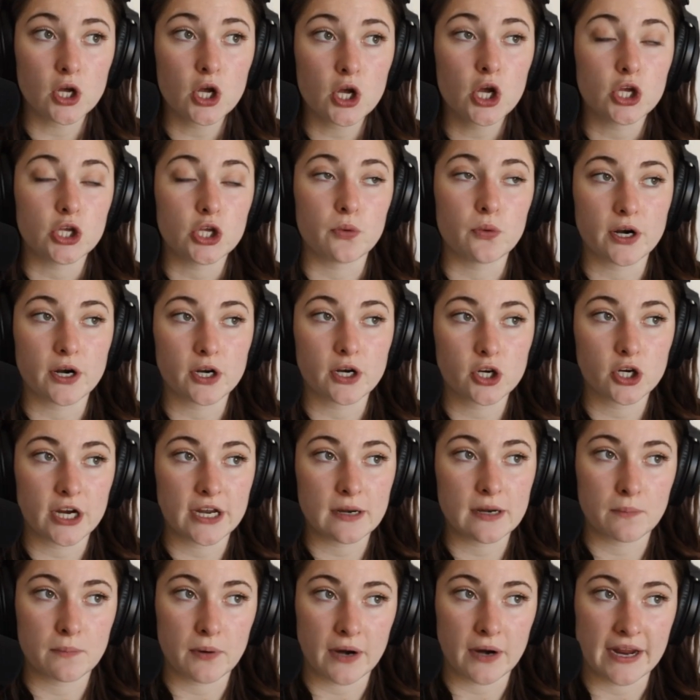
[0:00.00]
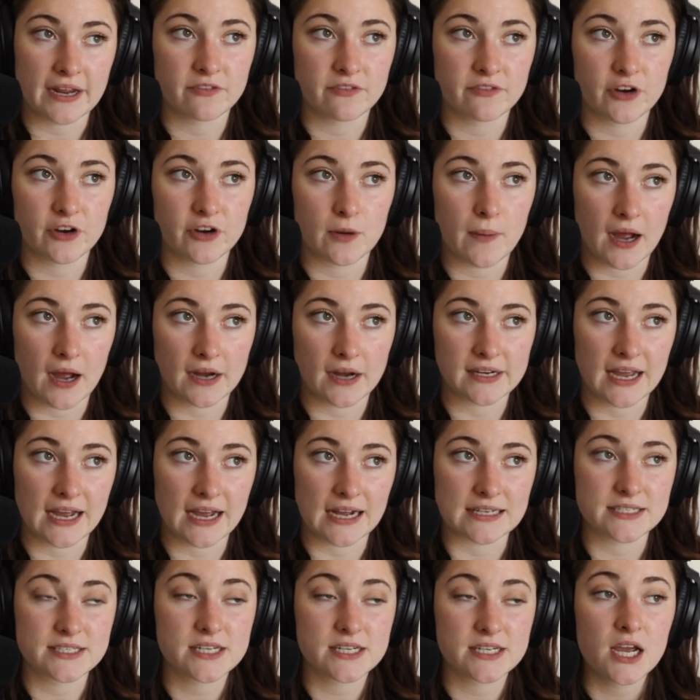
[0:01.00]
You want to create a brand for your
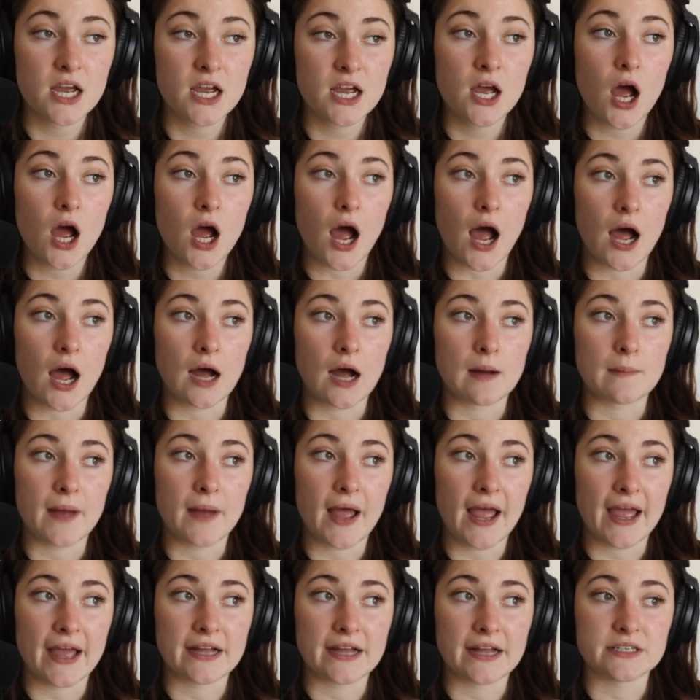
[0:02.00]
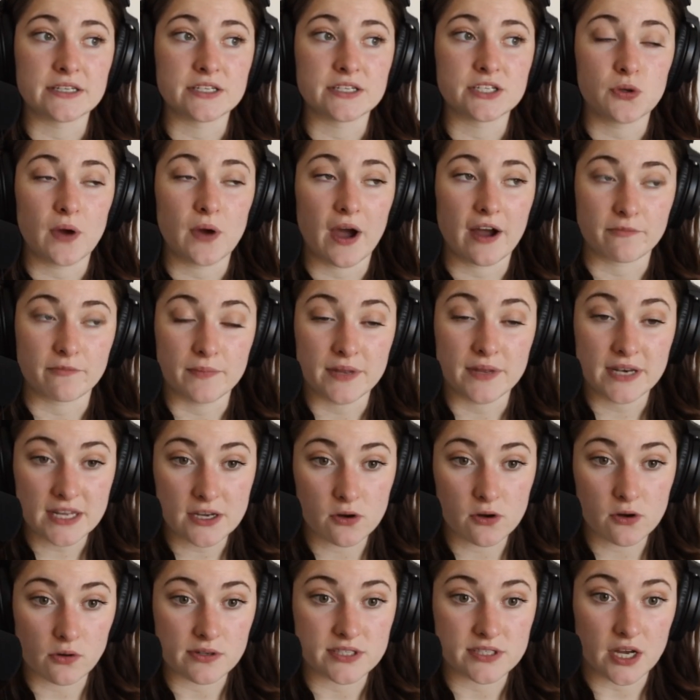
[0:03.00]
podcast, and you have mini
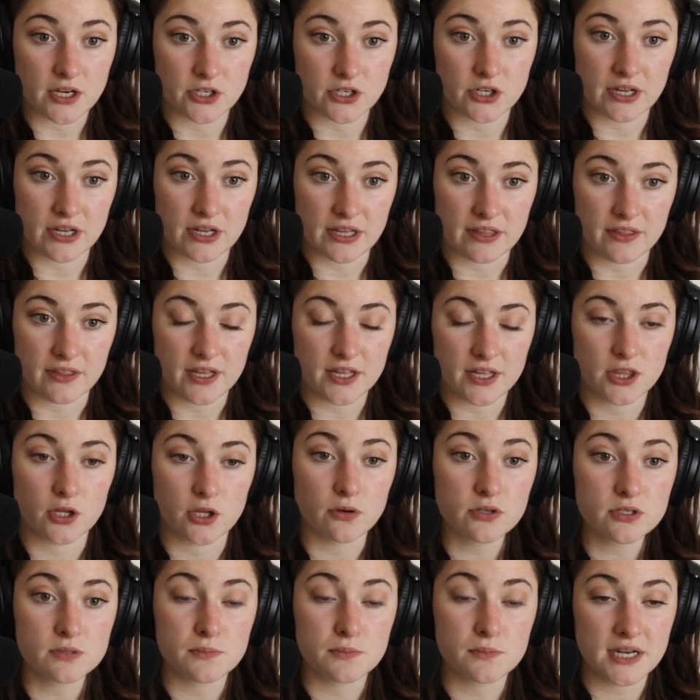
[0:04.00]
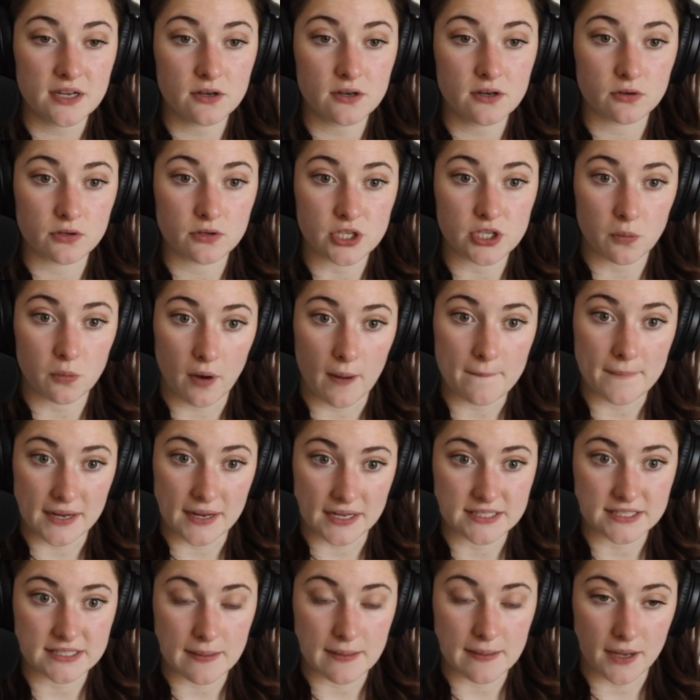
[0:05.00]
goals underneath it. Those mini goals are what
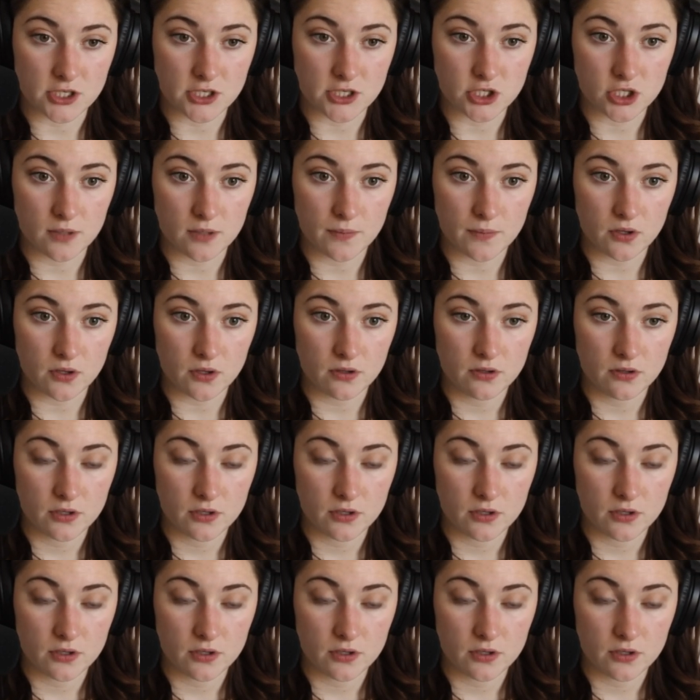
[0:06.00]
makes it measurable.